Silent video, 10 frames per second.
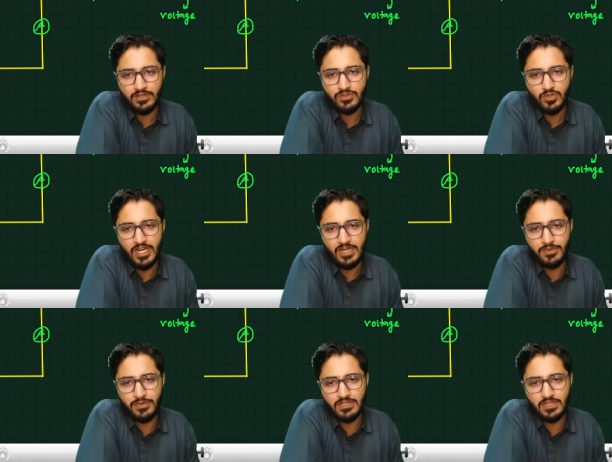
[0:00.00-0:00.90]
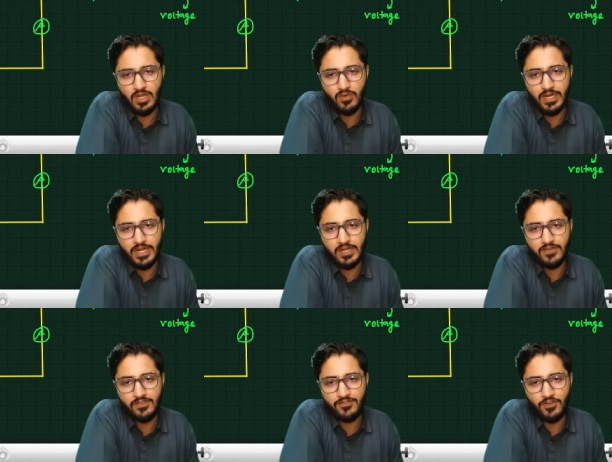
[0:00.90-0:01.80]
So that means now current
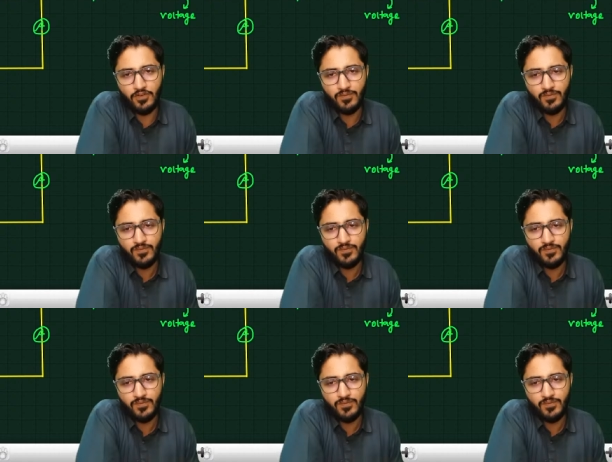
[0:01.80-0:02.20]
will flow.